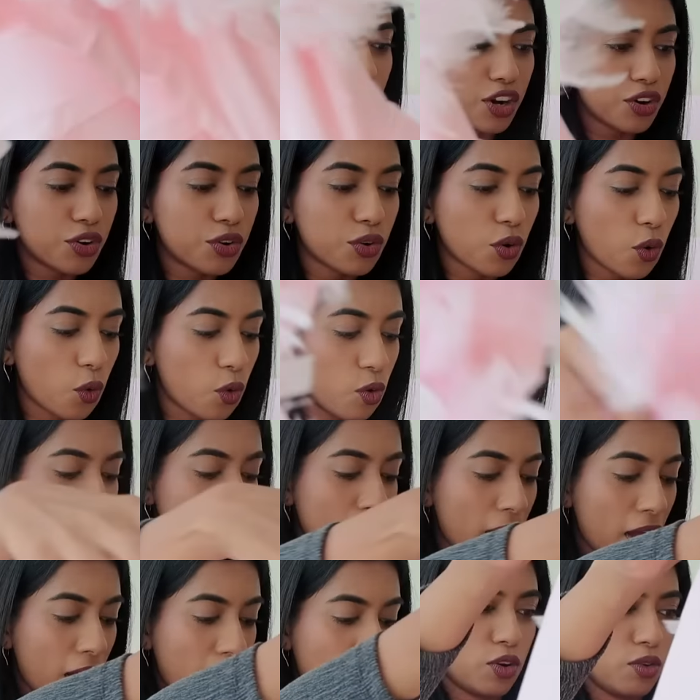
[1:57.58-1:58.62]
A
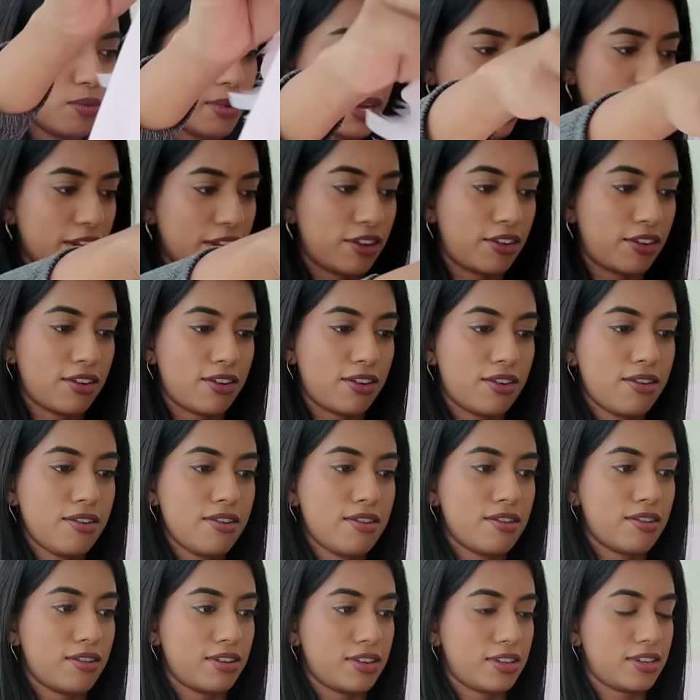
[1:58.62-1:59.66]
robe? Oh my
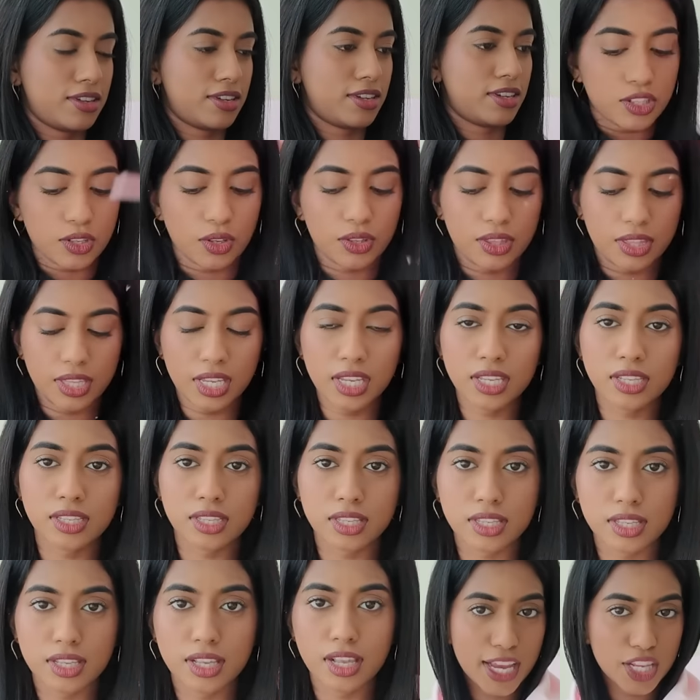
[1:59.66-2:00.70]
god. So
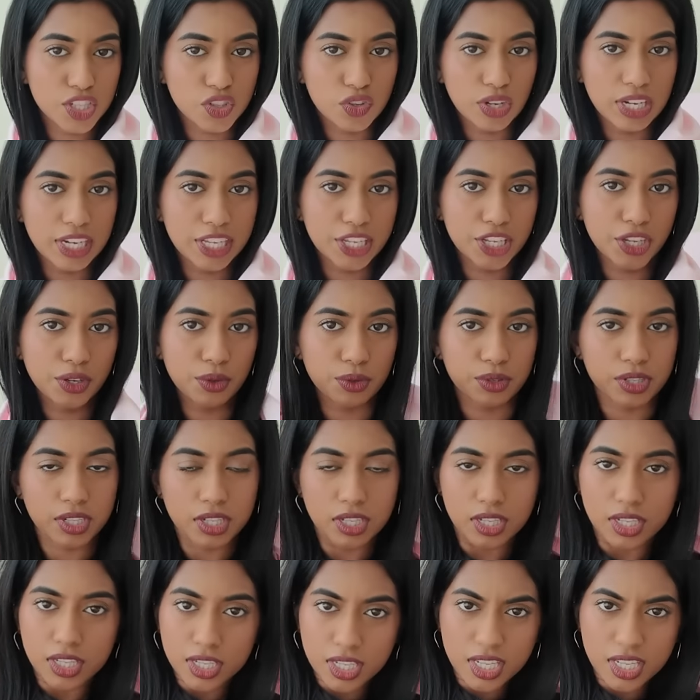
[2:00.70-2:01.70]
this is really cute.